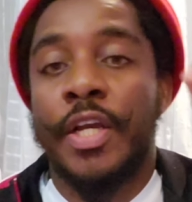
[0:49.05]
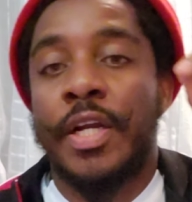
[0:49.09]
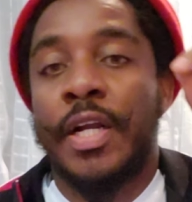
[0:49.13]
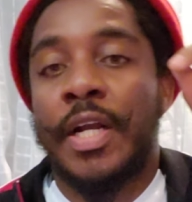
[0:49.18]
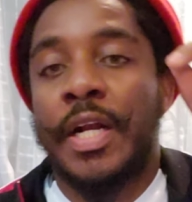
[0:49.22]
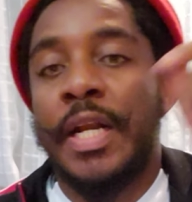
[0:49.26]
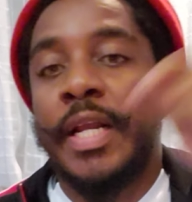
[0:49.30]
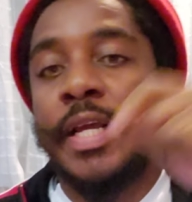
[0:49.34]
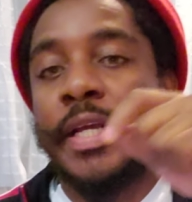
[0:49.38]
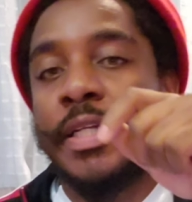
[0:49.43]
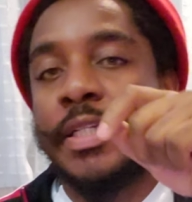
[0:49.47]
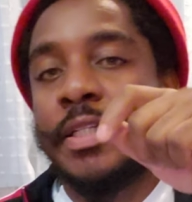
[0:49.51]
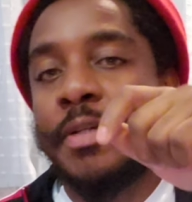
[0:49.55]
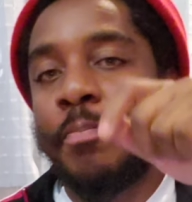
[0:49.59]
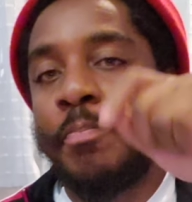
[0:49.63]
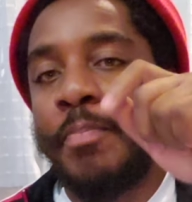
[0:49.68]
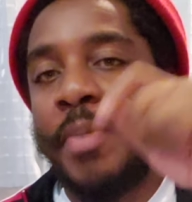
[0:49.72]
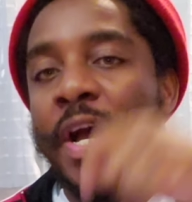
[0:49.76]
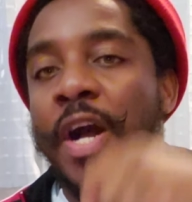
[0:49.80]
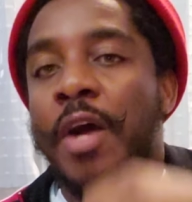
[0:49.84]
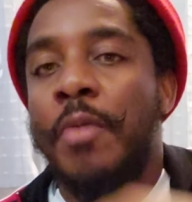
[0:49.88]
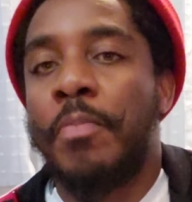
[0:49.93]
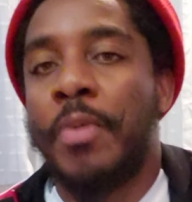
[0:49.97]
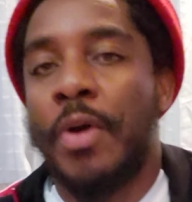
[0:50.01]
click the
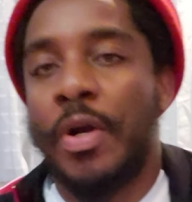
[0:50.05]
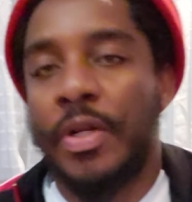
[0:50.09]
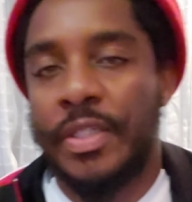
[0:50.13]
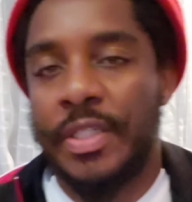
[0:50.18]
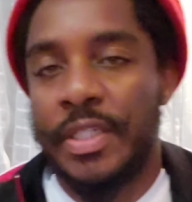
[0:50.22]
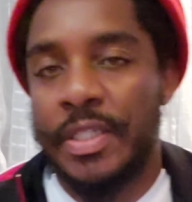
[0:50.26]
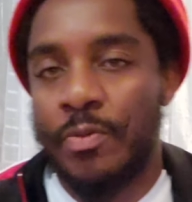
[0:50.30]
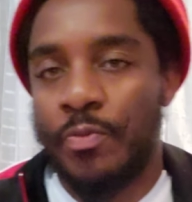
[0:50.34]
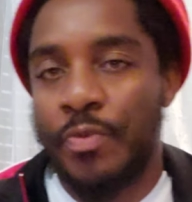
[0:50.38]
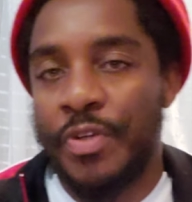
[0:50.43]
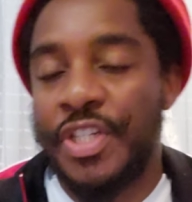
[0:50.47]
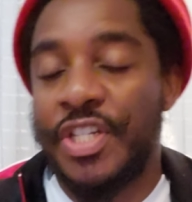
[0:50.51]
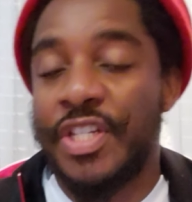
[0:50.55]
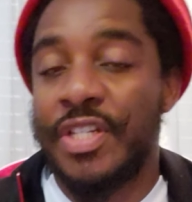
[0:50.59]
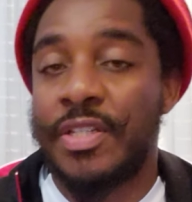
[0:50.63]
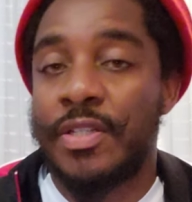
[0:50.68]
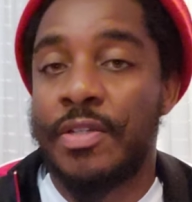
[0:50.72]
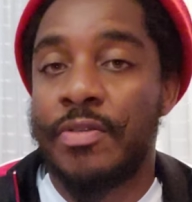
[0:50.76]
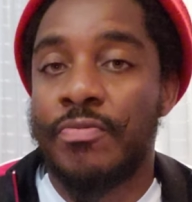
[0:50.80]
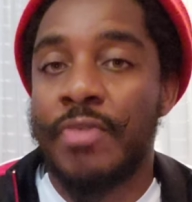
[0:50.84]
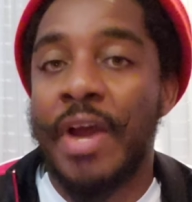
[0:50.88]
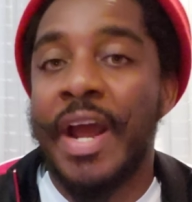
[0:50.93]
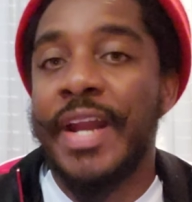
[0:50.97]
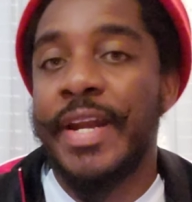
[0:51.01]
bell button, which
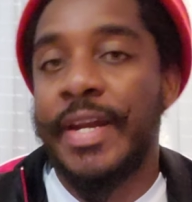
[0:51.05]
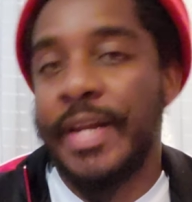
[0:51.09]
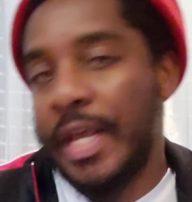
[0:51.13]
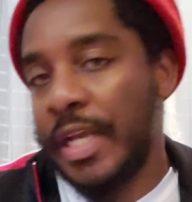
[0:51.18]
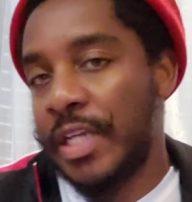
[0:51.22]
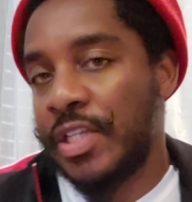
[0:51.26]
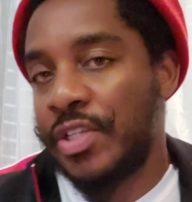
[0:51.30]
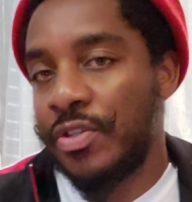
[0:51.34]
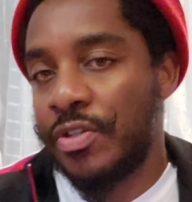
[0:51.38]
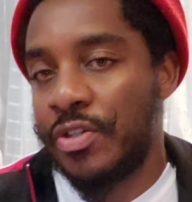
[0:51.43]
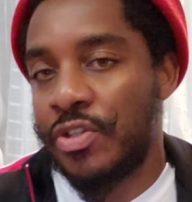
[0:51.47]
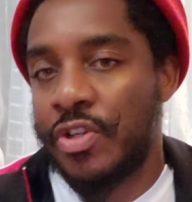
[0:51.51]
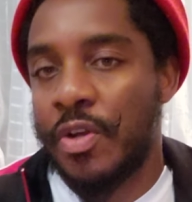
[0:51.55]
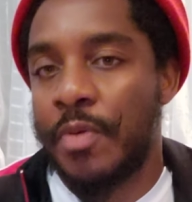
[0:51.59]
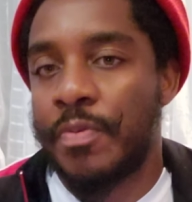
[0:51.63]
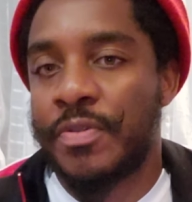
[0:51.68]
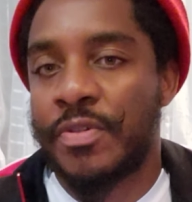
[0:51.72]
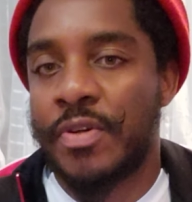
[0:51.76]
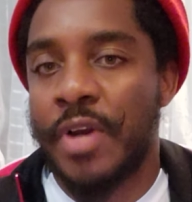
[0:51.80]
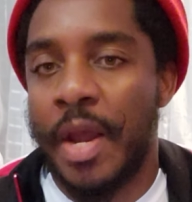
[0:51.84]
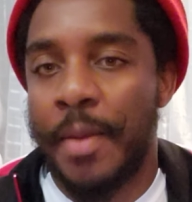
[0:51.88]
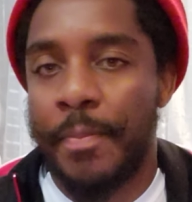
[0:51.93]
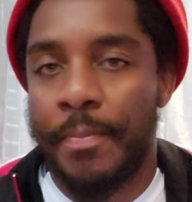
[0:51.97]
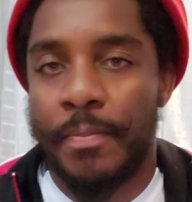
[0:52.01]
is right next to the
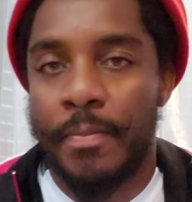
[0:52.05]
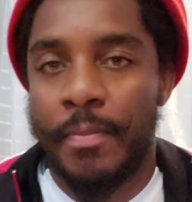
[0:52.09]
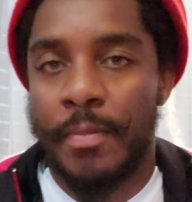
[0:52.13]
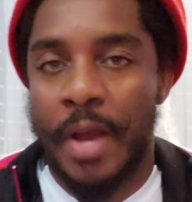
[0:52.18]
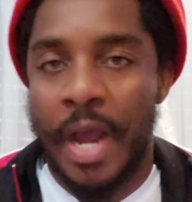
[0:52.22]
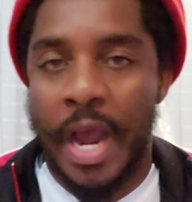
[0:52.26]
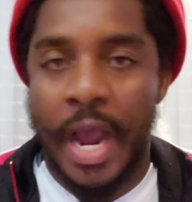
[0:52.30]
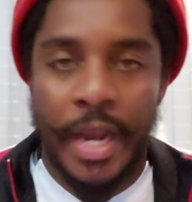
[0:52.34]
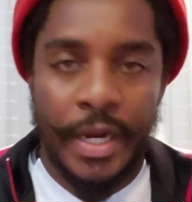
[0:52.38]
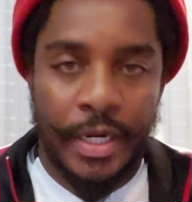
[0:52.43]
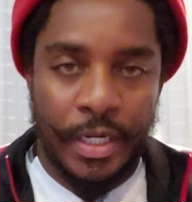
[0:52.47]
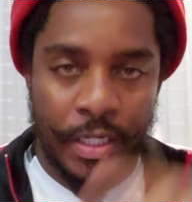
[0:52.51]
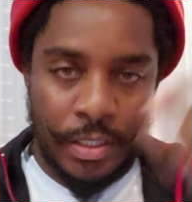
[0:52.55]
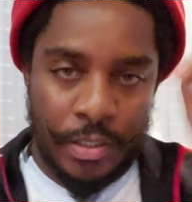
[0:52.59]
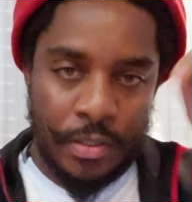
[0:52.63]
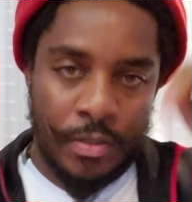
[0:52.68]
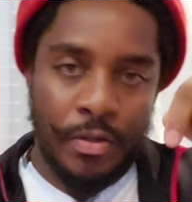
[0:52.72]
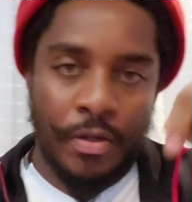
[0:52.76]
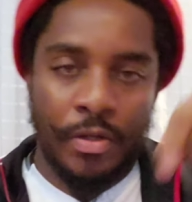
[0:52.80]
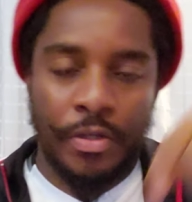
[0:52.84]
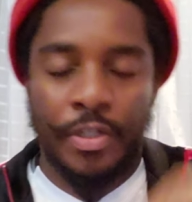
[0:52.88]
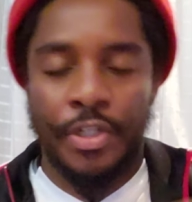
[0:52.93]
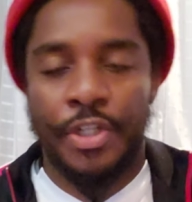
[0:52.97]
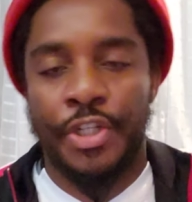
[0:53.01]
subscribe icon
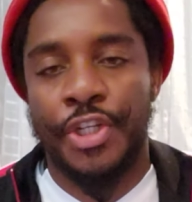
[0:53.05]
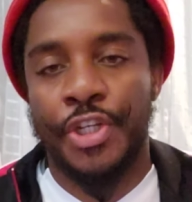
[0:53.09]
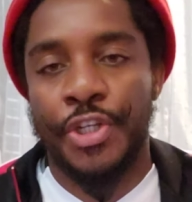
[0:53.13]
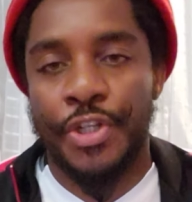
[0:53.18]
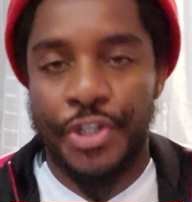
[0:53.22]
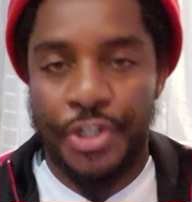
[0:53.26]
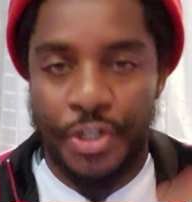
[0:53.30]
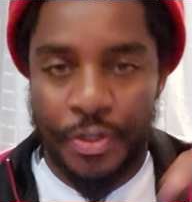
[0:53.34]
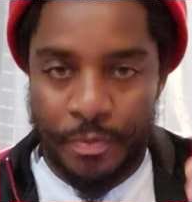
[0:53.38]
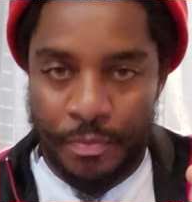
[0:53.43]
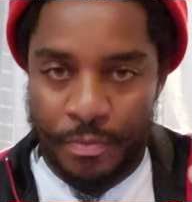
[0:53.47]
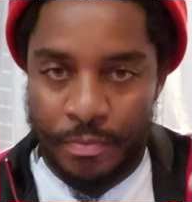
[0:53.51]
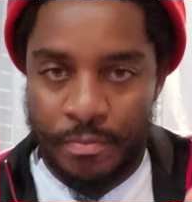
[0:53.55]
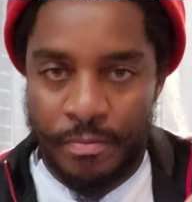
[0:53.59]
on YouTube,